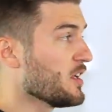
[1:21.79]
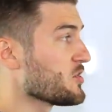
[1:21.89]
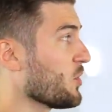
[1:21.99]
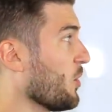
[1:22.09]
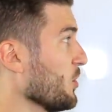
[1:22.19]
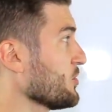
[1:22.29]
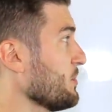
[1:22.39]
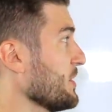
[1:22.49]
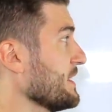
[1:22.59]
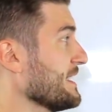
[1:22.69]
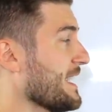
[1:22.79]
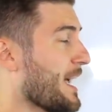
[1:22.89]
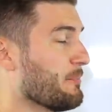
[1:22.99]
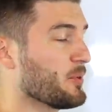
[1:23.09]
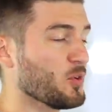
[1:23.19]
So ultimately,
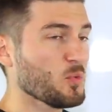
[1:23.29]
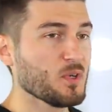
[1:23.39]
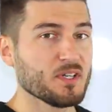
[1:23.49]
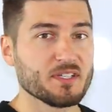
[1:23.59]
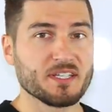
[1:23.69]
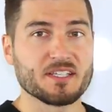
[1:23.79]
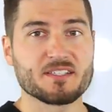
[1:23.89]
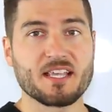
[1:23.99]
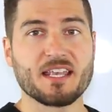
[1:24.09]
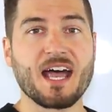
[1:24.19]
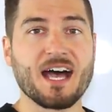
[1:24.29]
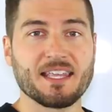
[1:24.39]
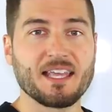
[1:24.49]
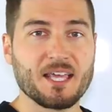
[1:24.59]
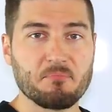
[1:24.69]
Capital One is an
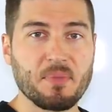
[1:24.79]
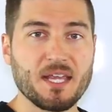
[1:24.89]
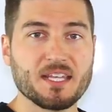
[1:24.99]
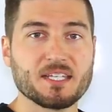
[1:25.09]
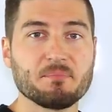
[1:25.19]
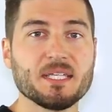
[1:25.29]
online bank,